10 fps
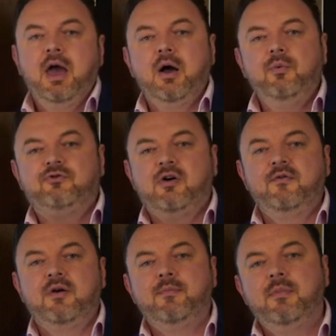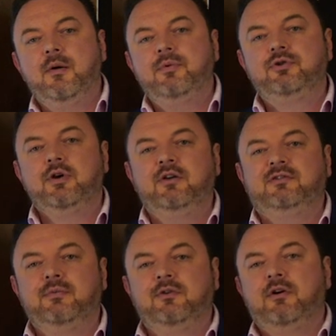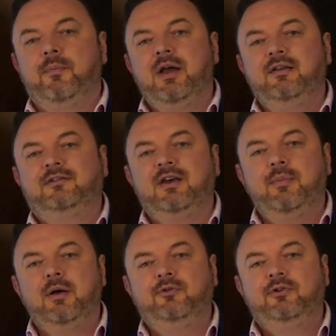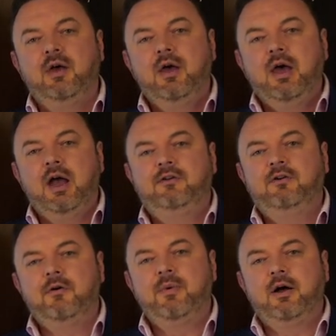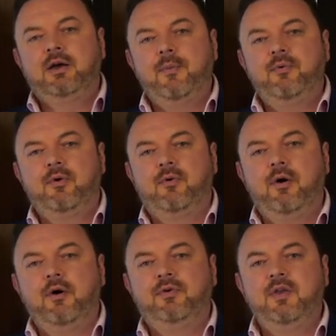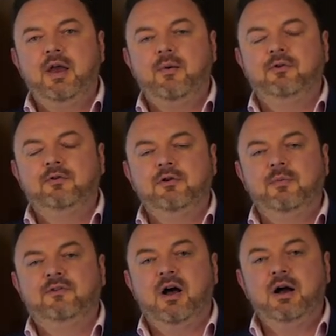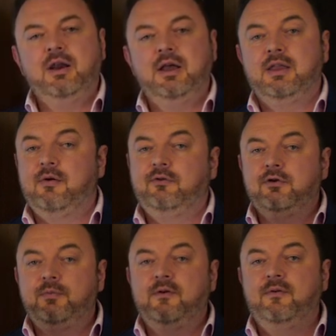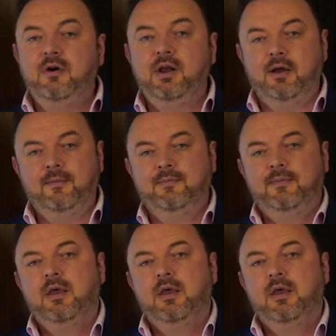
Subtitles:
and we drive you around Melbourne to show you some of the top end suburbs and talk about capital growth and areas you should be targeting and areas you should be avoiding.